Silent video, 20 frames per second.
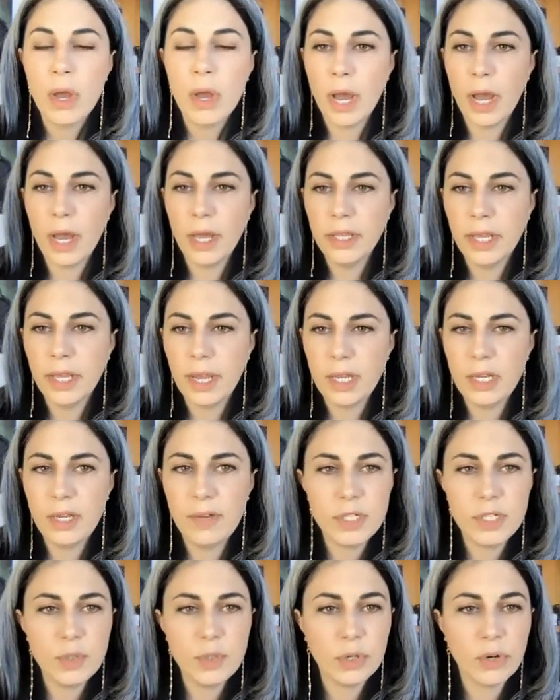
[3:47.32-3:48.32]
all the
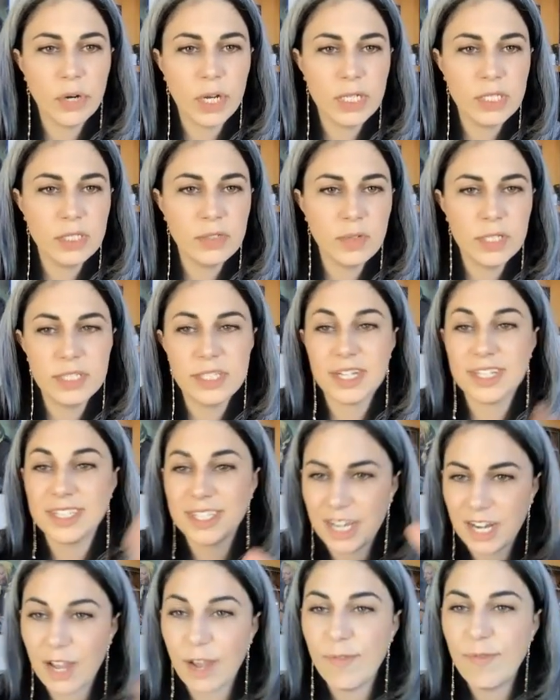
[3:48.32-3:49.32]
individual grades for these things
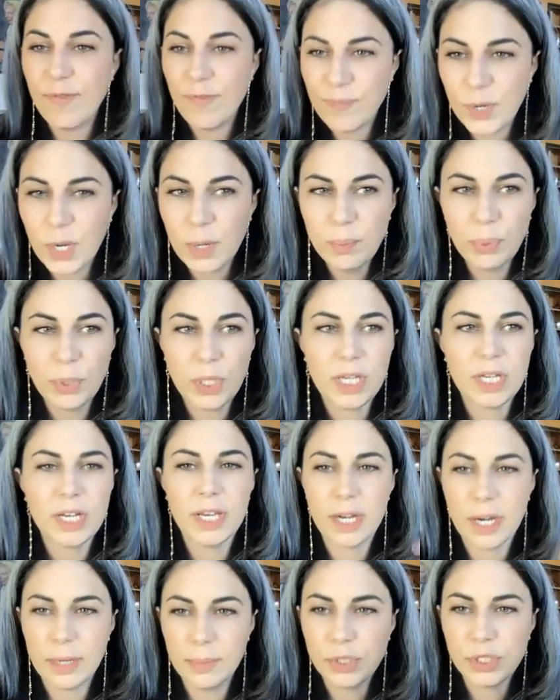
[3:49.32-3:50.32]
that I've
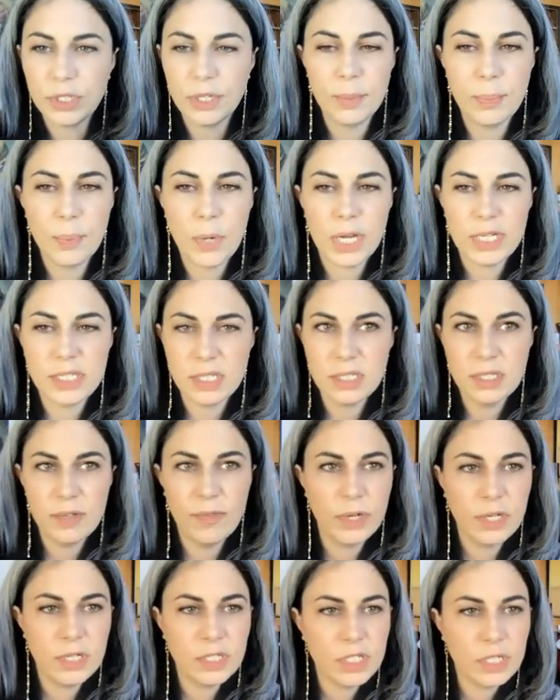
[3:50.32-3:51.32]
completed. I'm still in the process of
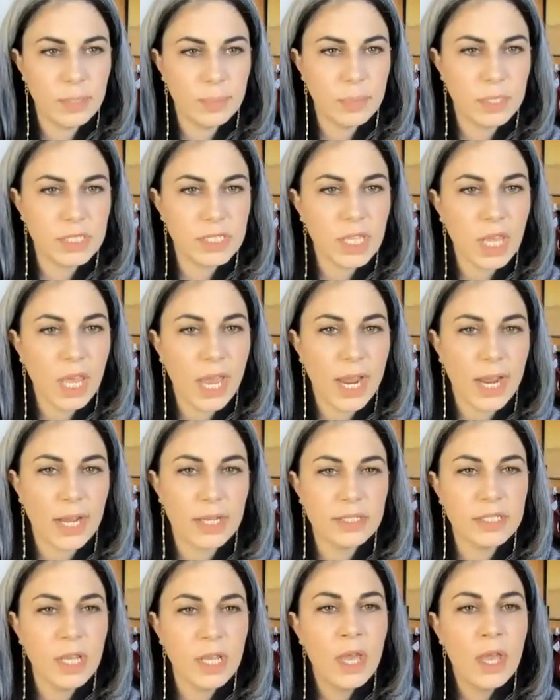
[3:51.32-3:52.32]
finishing up this
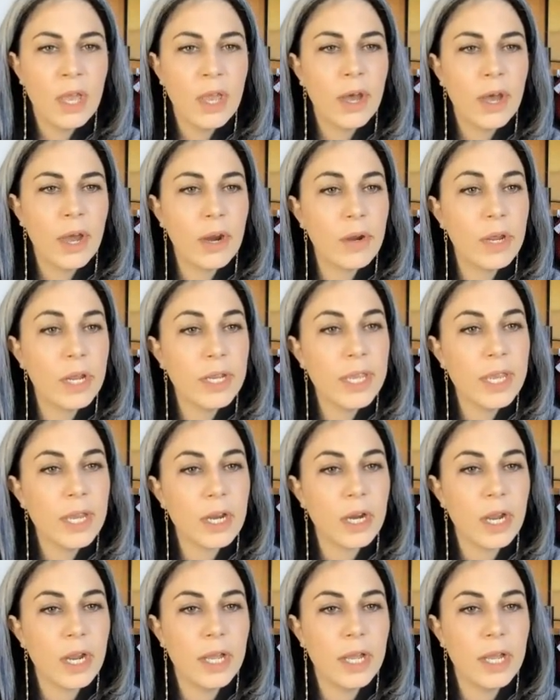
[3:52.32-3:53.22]
class, are in here.